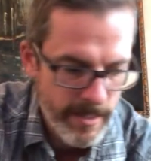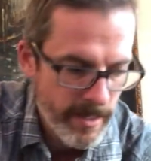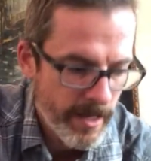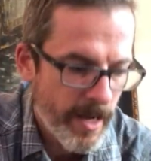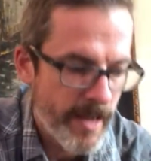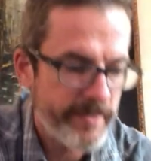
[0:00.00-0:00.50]

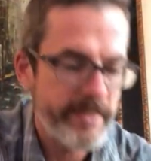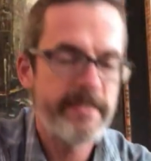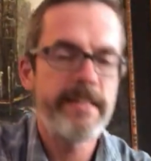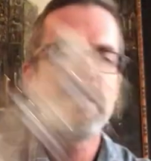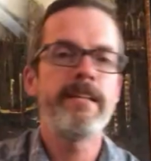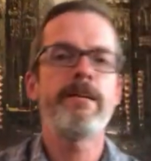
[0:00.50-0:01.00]

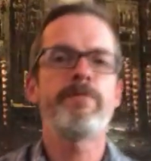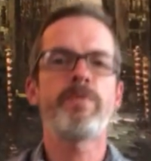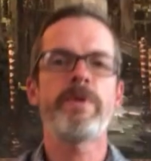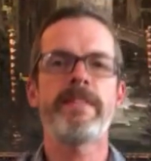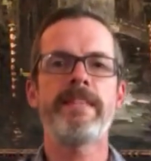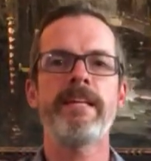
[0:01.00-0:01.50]
Obviously the number
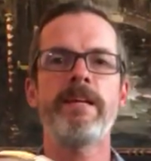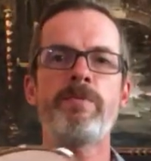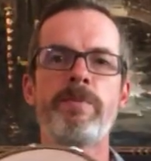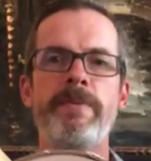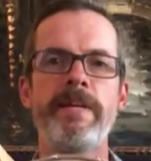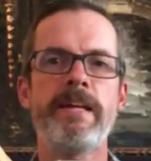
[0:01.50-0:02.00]
one thing
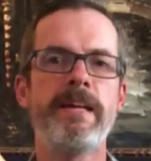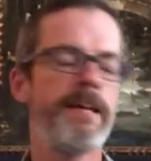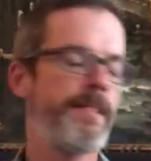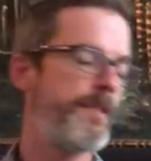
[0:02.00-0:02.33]
would be the